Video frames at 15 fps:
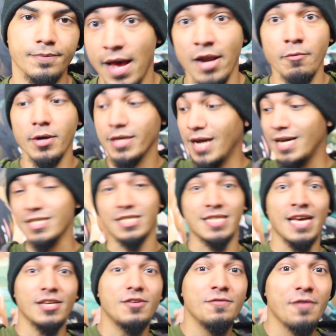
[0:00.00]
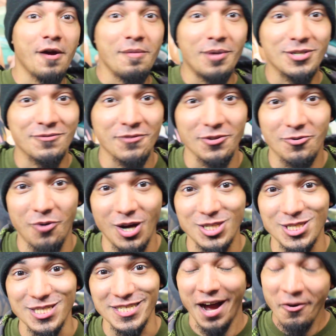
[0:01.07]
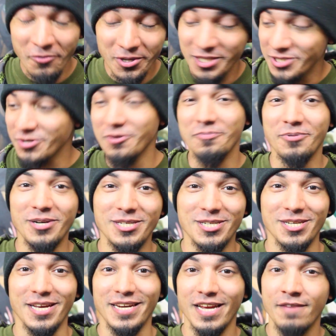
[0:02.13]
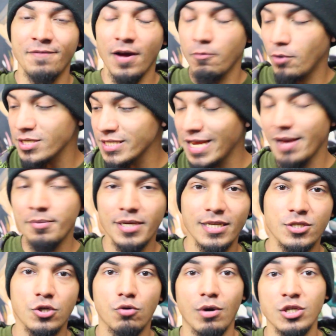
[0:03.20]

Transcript: Anyway guys, thank you very much for the question. I really do appreciate it. If I wasn't able to get to your